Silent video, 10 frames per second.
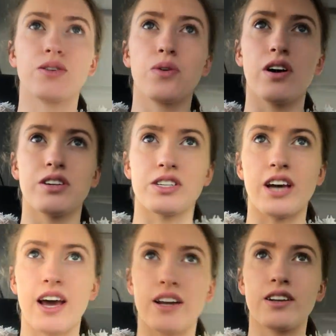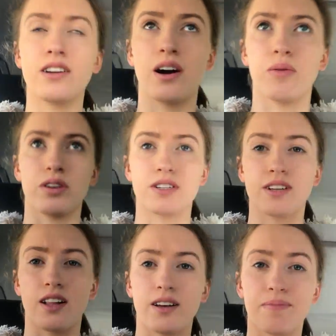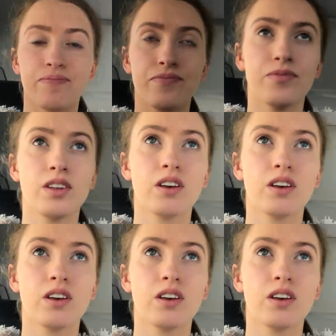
still under 10, I want to sell him.